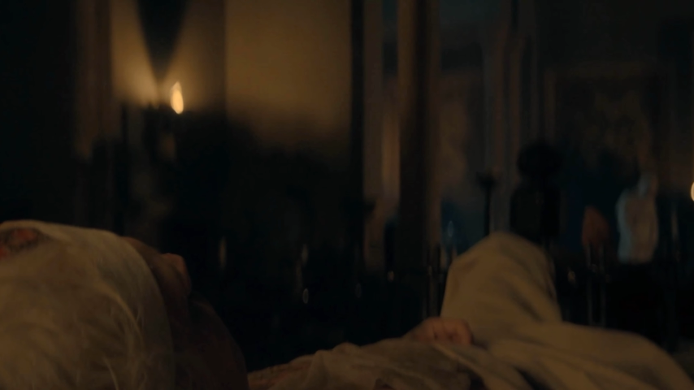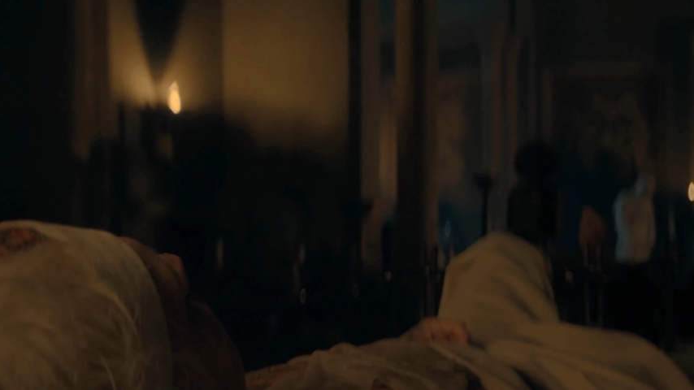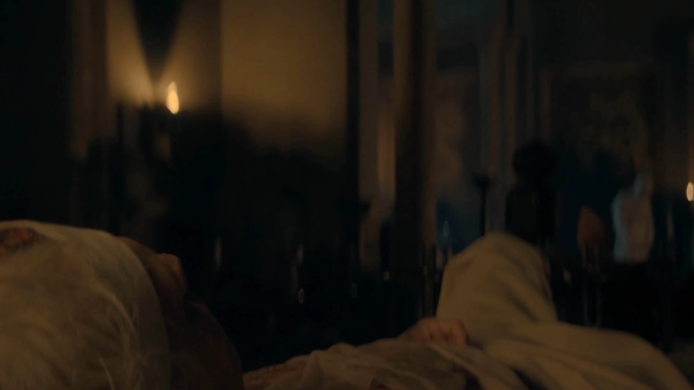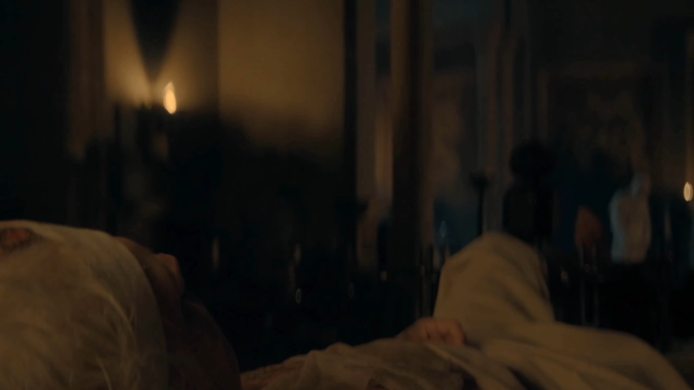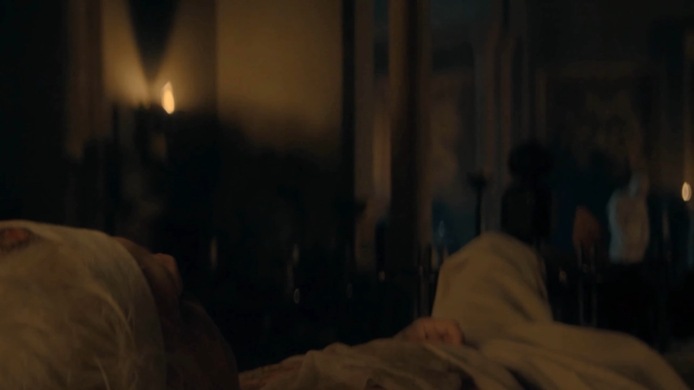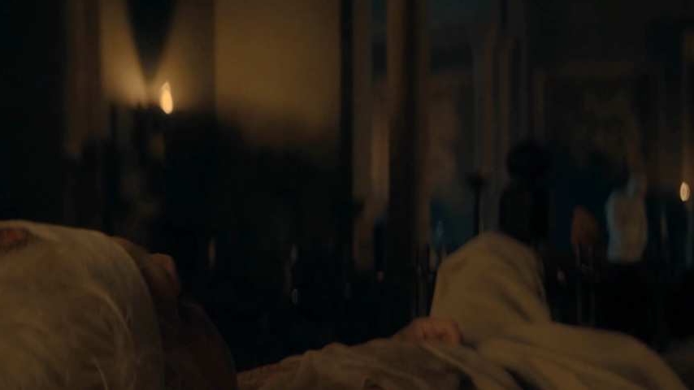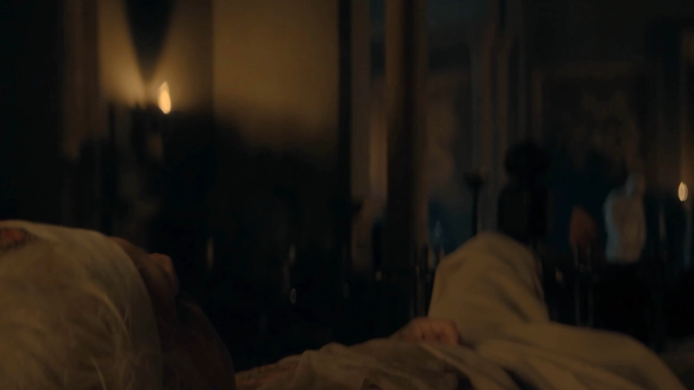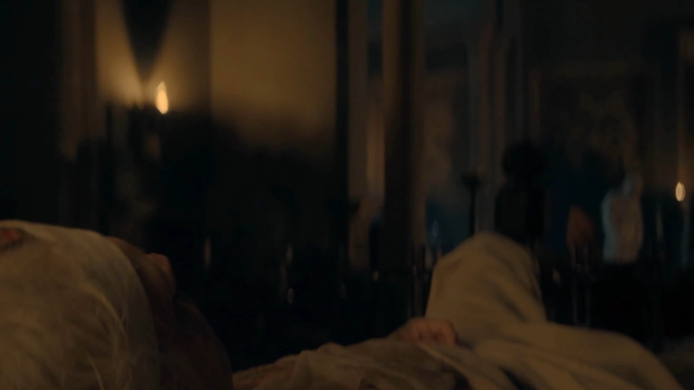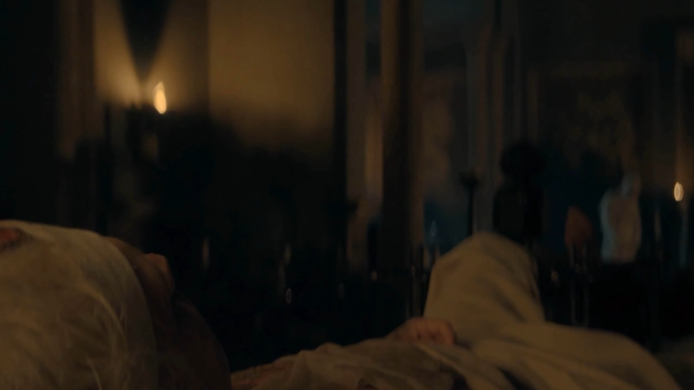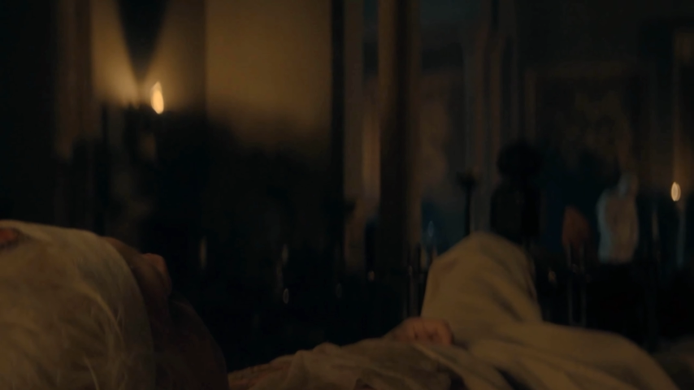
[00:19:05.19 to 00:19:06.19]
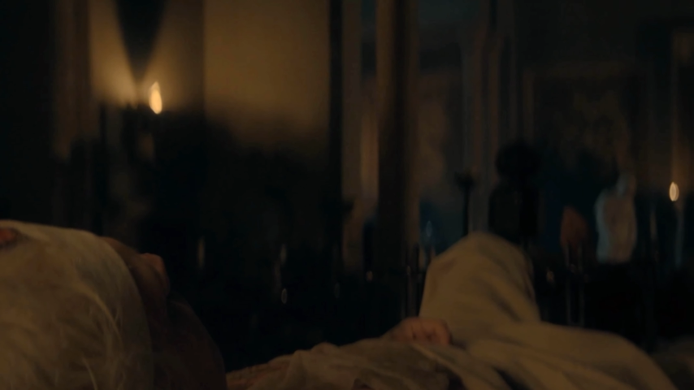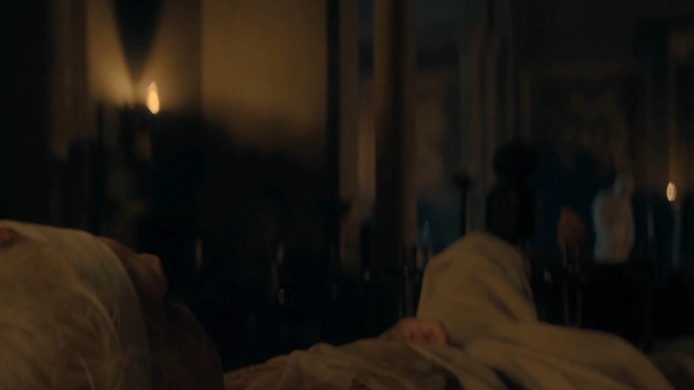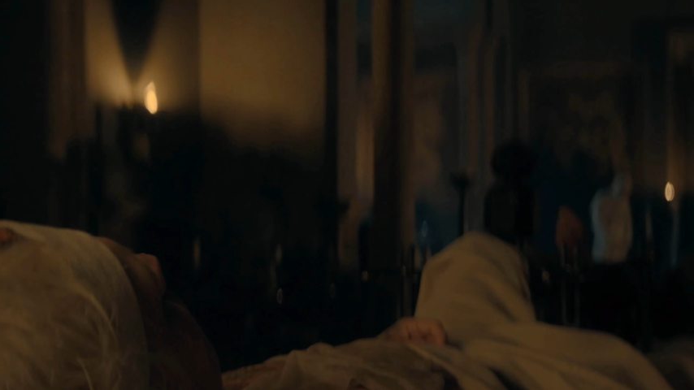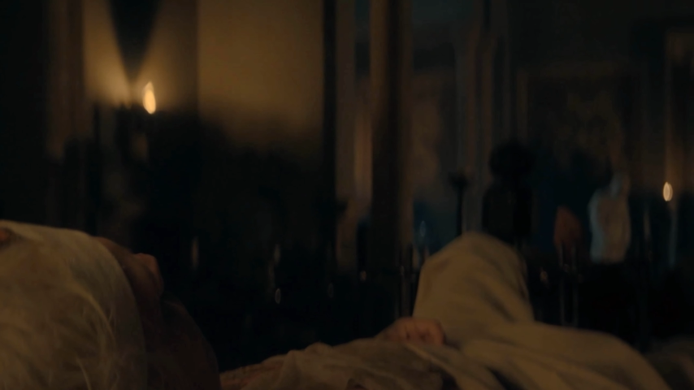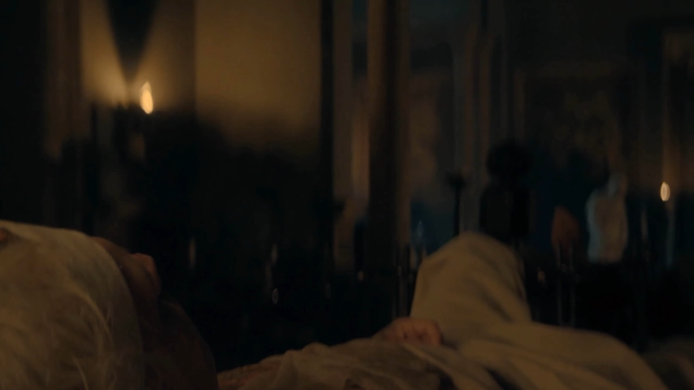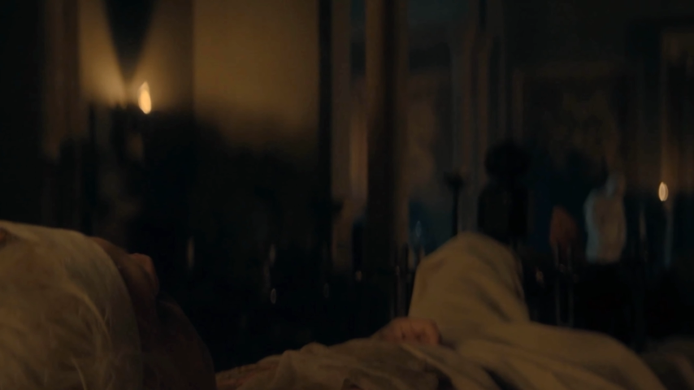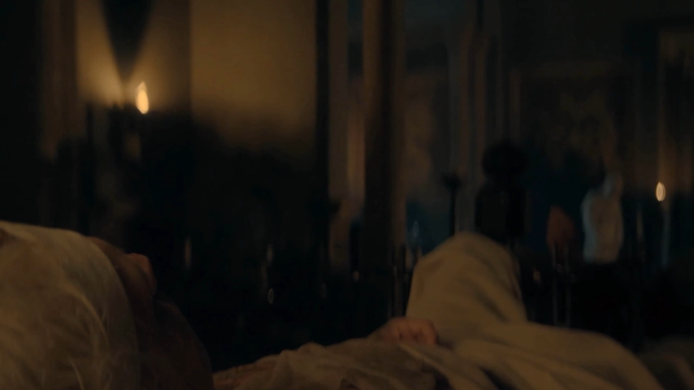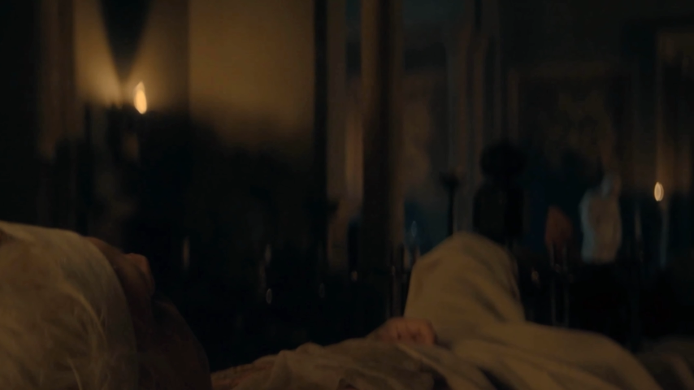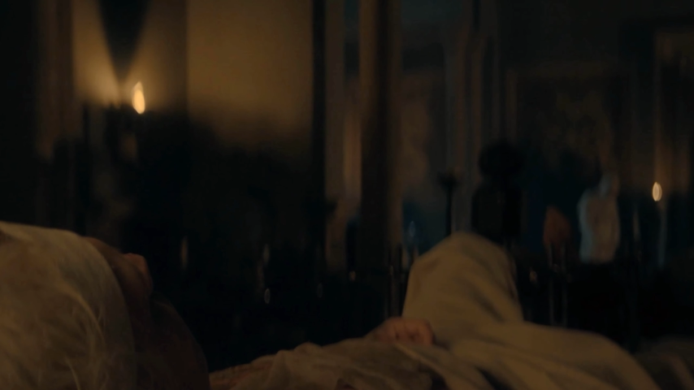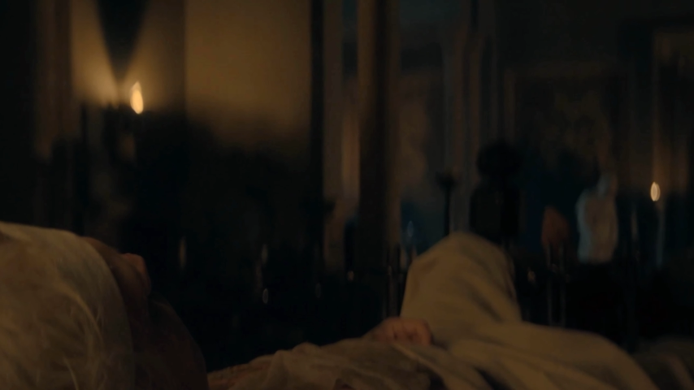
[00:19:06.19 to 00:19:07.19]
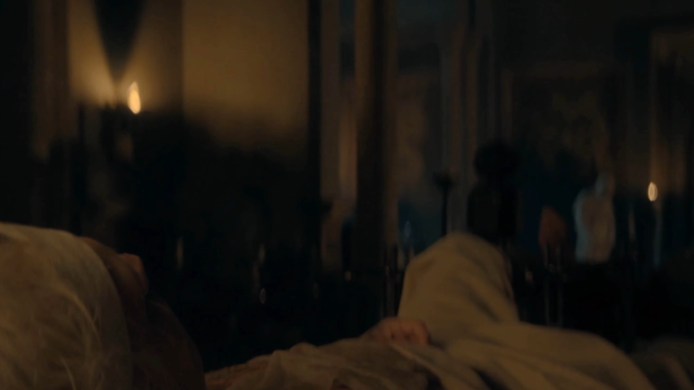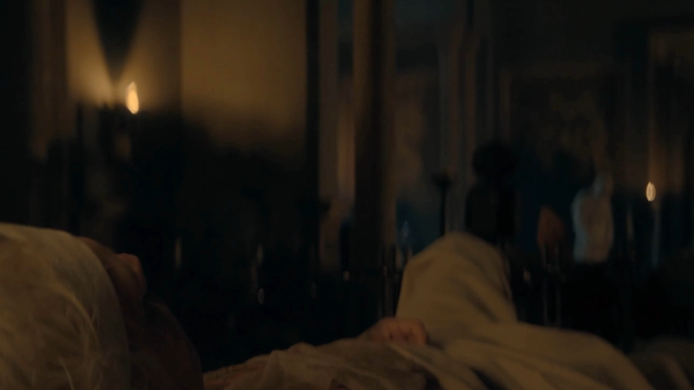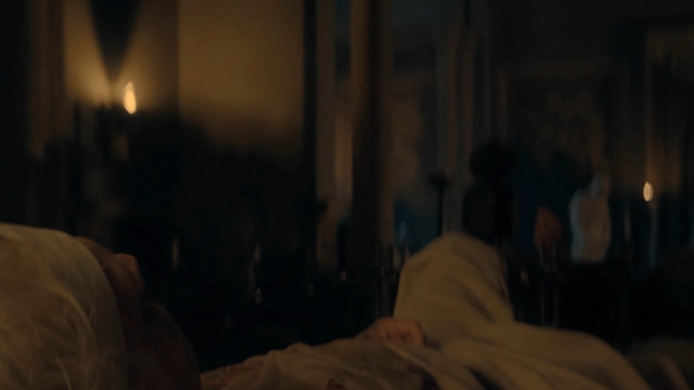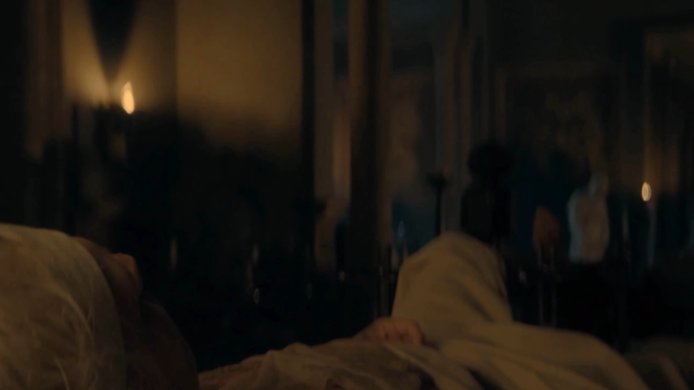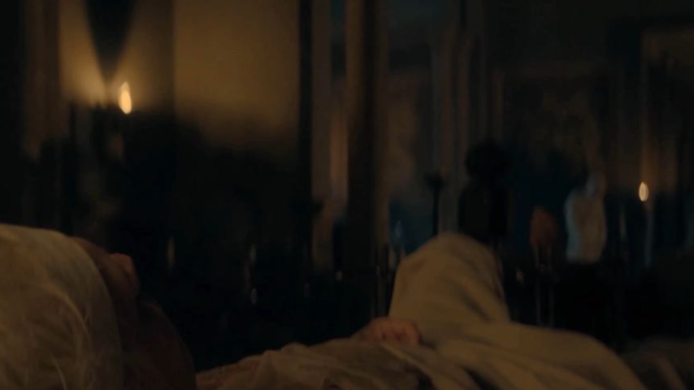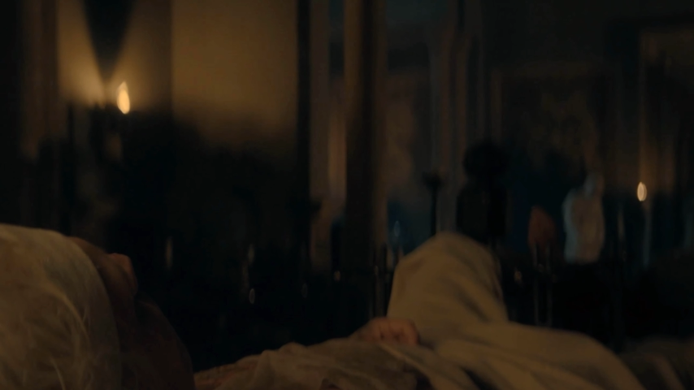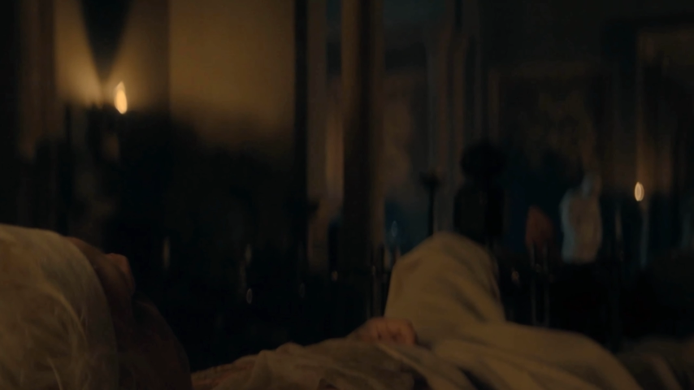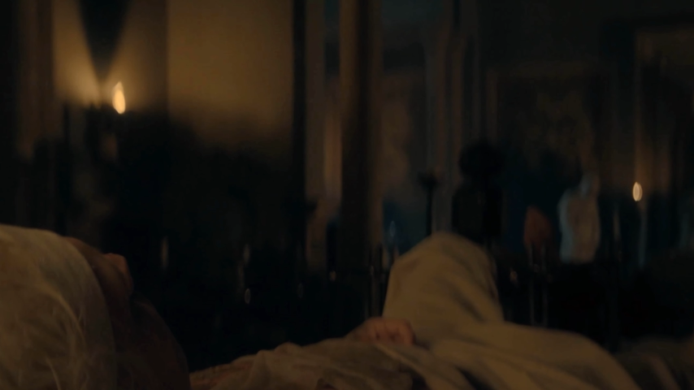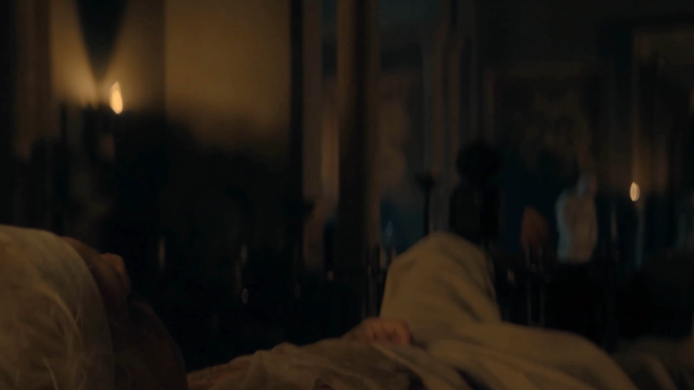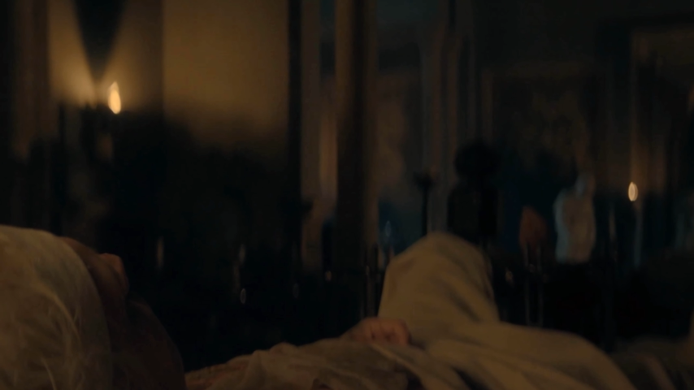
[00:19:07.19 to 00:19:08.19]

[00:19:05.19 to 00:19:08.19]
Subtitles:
[unreadable: no face in view]